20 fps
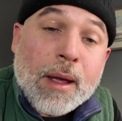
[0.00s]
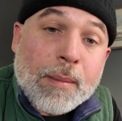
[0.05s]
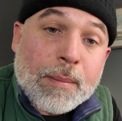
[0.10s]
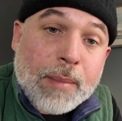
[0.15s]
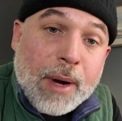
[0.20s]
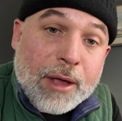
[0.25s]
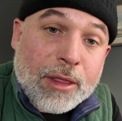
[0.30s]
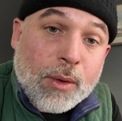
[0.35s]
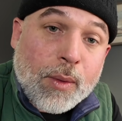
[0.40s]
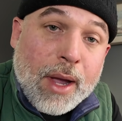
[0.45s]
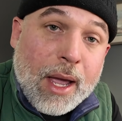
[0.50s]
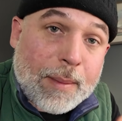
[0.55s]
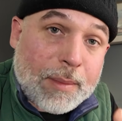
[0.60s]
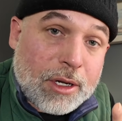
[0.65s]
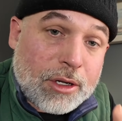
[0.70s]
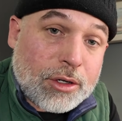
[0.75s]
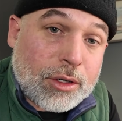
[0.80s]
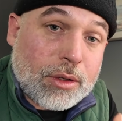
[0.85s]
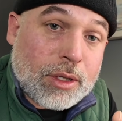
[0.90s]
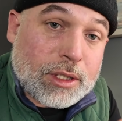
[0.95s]
By the way, I'm going
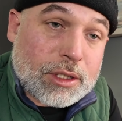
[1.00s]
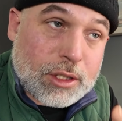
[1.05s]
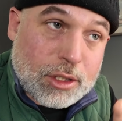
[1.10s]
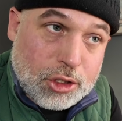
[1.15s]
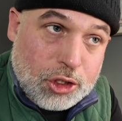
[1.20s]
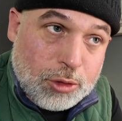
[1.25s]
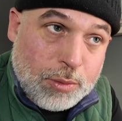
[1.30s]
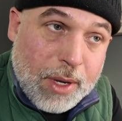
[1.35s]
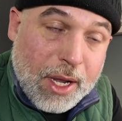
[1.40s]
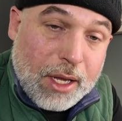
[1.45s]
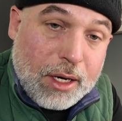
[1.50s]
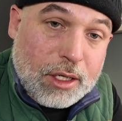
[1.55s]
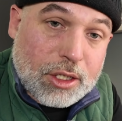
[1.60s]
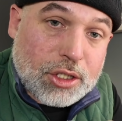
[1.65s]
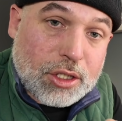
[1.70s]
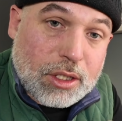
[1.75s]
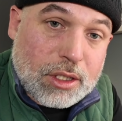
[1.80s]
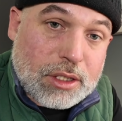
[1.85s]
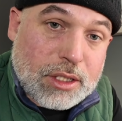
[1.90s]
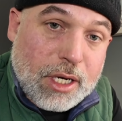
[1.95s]
to do this in Spanish
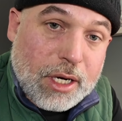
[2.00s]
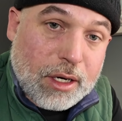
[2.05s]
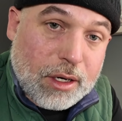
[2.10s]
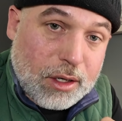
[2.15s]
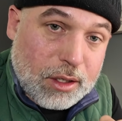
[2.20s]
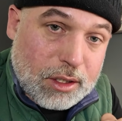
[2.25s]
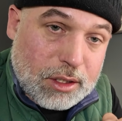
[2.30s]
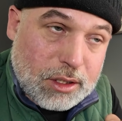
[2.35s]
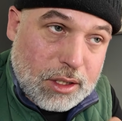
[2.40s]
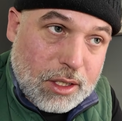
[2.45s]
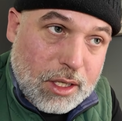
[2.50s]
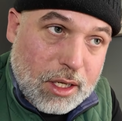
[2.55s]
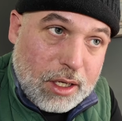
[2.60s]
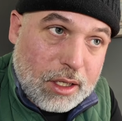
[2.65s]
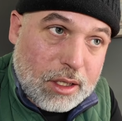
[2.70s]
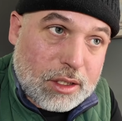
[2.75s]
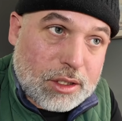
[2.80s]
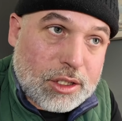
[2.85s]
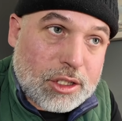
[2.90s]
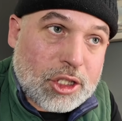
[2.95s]
in a sec. You're going to see
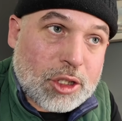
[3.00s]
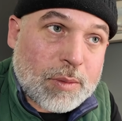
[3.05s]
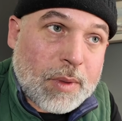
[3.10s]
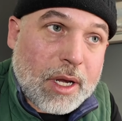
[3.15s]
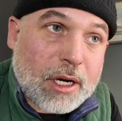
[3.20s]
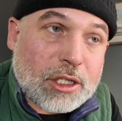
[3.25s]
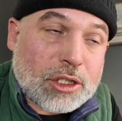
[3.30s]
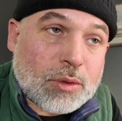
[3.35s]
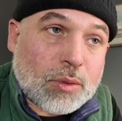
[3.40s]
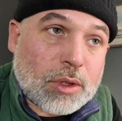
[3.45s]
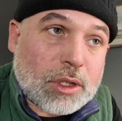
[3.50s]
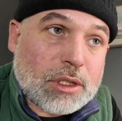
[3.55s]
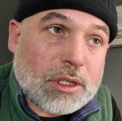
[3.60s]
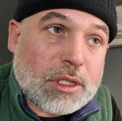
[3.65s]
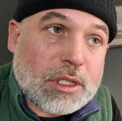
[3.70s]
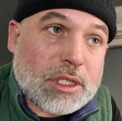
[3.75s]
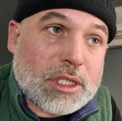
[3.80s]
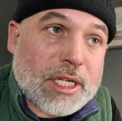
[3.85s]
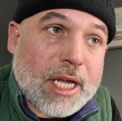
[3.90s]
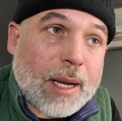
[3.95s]
English and Spanish works
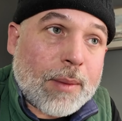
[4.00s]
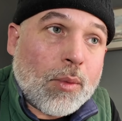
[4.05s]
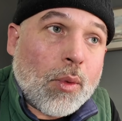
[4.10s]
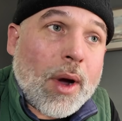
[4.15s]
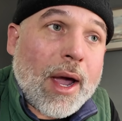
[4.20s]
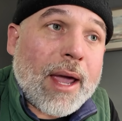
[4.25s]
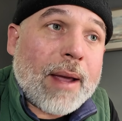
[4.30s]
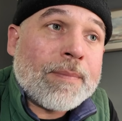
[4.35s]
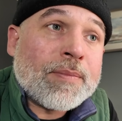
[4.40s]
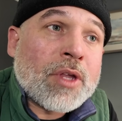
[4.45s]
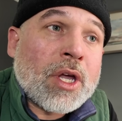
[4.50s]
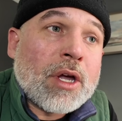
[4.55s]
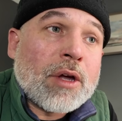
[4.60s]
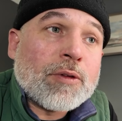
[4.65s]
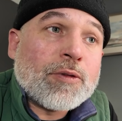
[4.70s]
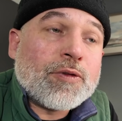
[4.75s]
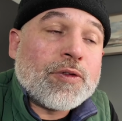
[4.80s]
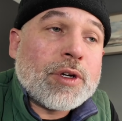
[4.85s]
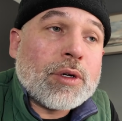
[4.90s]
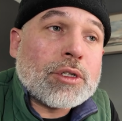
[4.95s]
the same way.
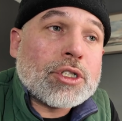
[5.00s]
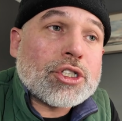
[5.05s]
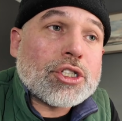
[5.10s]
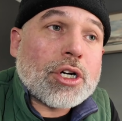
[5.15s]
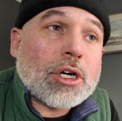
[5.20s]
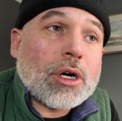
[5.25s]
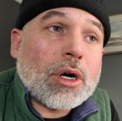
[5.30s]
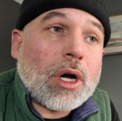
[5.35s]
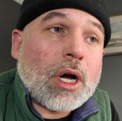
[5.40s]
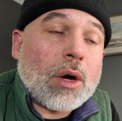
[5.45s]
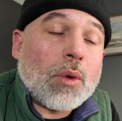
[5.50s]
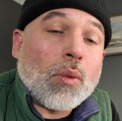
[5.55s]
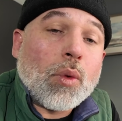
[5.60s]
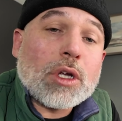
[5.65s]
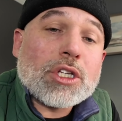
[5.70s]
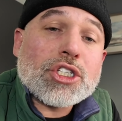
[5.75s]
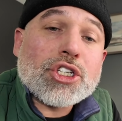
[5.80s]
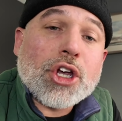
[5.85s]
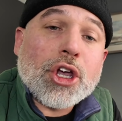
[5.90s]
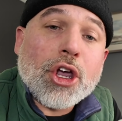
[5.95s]
Future,
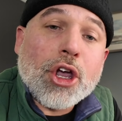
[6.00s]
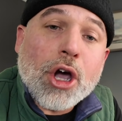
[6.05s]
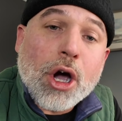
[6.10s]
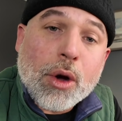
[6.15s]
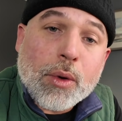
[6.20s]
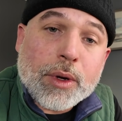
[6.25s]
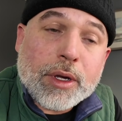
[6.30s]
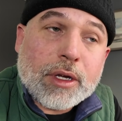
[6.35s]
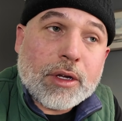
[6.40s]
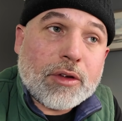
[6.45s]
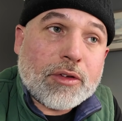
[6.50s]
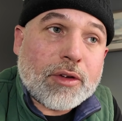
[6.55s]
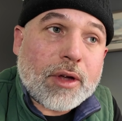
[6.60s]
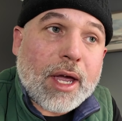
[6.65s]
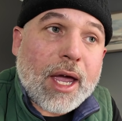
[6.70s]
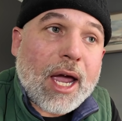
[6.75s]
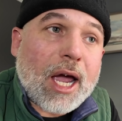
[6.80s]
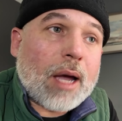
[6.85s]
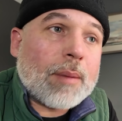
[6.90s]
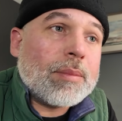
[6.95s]
what's going to
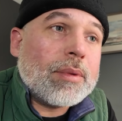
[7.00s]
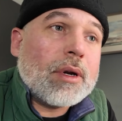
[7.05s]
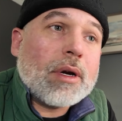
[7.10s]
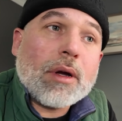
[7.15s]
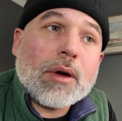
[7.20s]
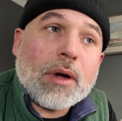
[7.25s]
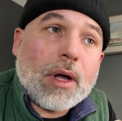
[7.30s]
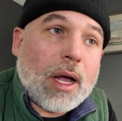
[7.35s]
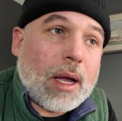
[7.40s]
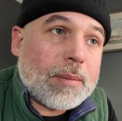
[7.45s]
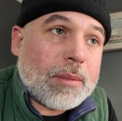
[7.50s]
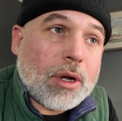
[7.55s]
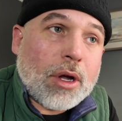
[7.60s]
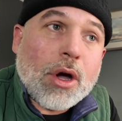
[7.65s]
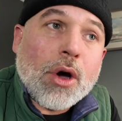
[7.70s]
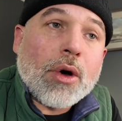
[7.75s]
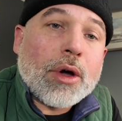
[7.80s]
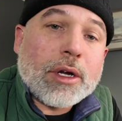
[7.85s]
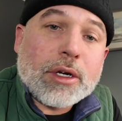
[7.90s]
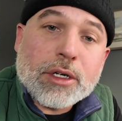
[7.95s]
happen? Oh, I'm
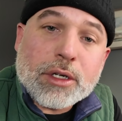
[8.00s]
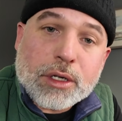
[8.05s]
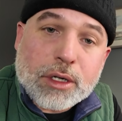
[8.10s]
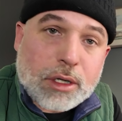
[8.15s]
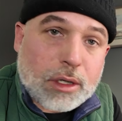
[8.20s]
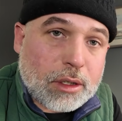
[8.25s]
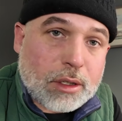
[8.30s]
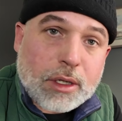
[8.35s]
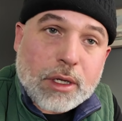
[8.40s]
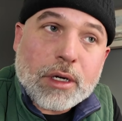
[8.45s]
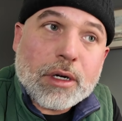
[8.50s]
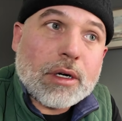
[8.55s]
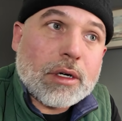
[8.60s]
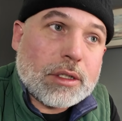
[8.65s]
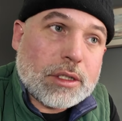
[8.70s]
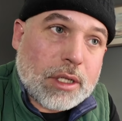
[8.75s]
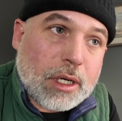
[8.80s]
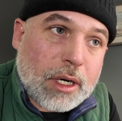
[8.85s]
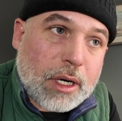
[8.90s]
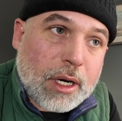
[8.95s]
going to cook dinner
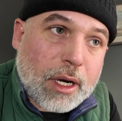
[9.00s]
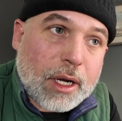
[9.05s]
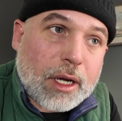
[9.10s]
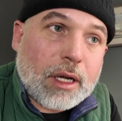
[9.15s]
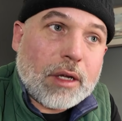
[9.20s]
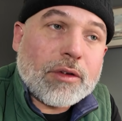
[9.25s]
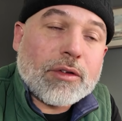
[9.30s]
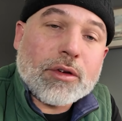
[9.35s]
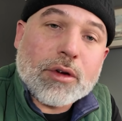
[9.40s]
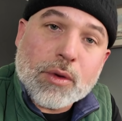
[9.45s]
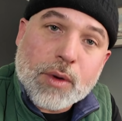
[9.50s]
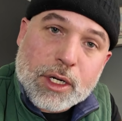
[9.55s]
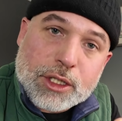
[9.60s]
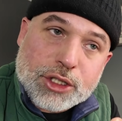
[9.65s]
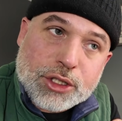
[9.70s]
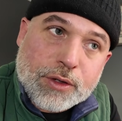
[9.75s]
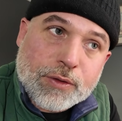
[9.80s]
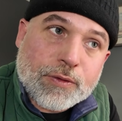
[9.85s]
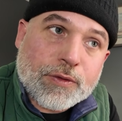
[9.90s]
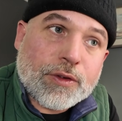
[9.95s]
tonight.
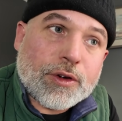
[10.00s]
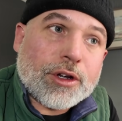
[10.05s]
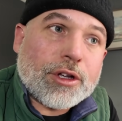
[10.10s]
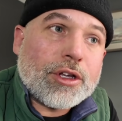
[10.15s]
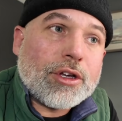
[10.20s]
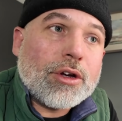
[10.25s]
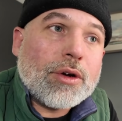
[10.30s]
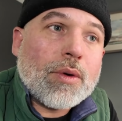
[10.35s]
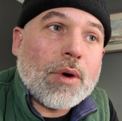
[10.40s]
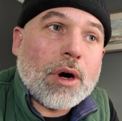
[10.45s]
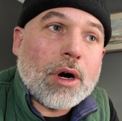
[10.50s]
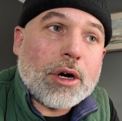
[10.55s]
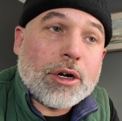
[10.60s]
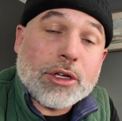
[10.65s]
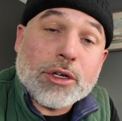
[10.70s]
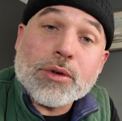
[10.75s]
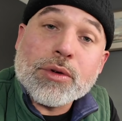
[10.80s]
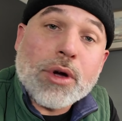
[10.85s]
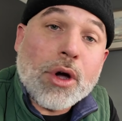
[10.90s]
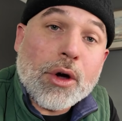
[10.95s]
Question for you. Are
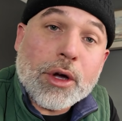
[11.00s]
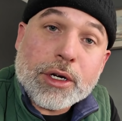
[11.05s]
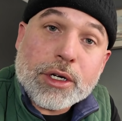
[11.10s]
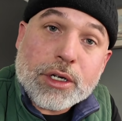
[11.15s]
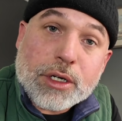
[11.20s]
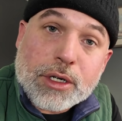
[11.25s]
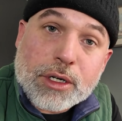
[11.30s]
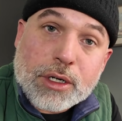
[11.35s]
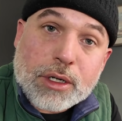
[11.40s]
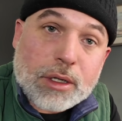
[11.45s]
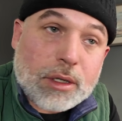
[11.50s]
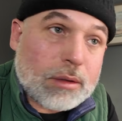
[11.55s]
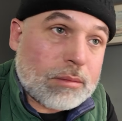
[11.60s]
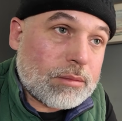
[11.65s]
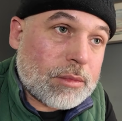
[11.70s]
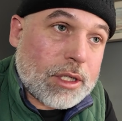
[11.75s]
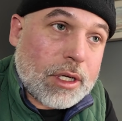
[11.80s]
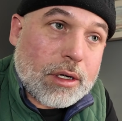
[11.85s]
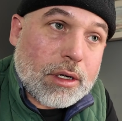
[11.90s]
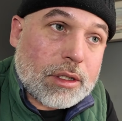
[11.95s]
you going to cook
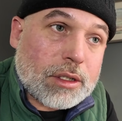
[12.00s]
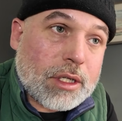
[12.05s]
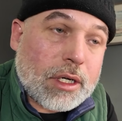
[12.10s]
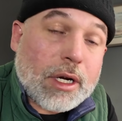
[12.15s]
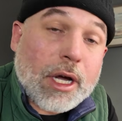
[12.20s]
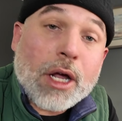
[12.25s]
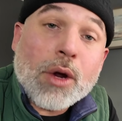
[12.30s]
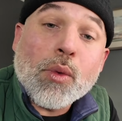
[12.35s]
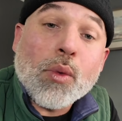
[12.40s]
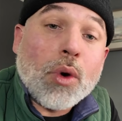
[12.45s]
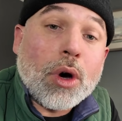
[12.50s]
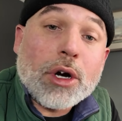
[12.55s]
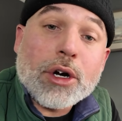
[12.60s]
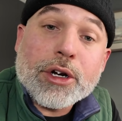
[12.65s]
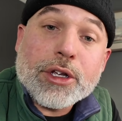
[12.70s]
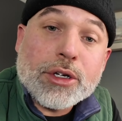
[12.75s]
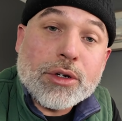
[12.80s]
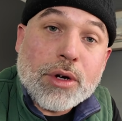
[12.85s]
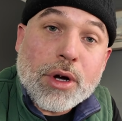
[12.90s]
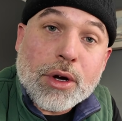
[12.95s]
dinner tonight? What are
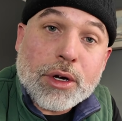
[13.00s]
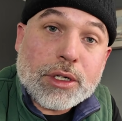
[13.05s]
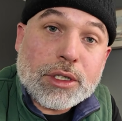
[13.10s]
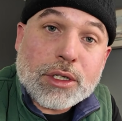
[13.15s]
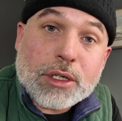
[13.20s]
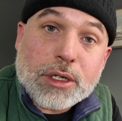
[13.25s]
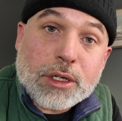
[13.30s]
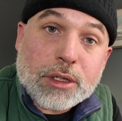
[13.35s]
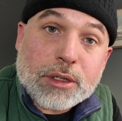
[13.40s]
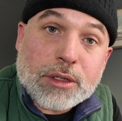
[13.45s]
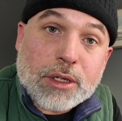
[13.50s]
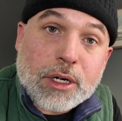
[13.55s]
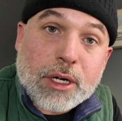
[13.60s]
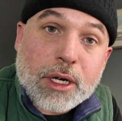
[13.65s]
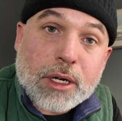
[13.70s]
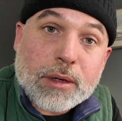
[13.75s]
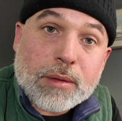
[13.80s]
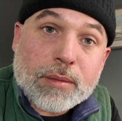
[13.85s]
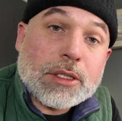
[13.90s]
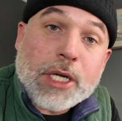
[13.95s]
you going to cook
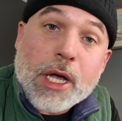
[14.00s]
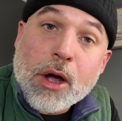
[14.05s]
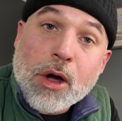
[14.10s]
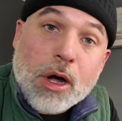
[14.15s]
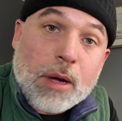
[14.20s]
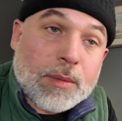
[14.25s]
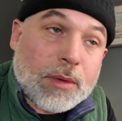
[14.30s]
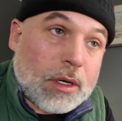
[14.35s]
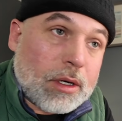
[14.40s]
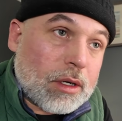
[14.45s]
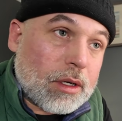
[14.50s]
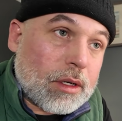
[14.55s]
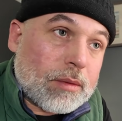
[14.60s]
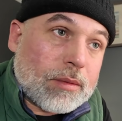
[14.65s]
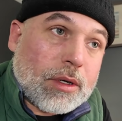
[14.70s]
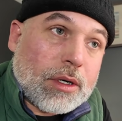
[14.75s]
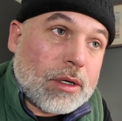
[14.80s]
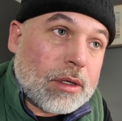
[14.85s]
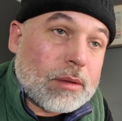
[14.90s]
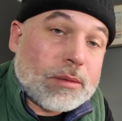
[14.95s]
tonight? Say, oh, I'm going to
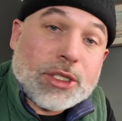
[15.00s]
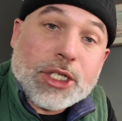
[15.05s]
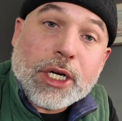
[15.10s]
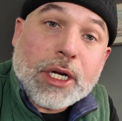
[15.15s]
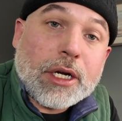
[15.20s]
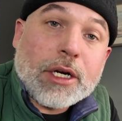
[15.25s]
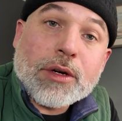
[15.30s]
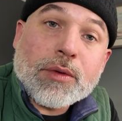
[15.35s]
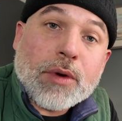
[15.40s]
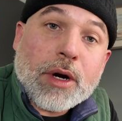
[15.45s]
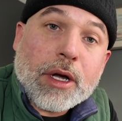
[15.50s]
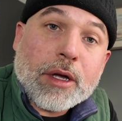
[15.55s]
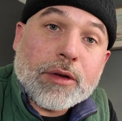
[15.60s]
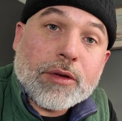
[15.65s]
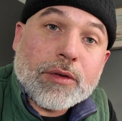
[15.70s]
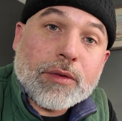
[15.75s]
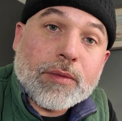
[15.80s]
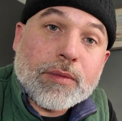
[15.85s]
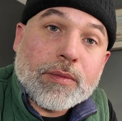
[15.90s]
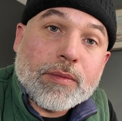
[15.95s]
cook chicken and rice.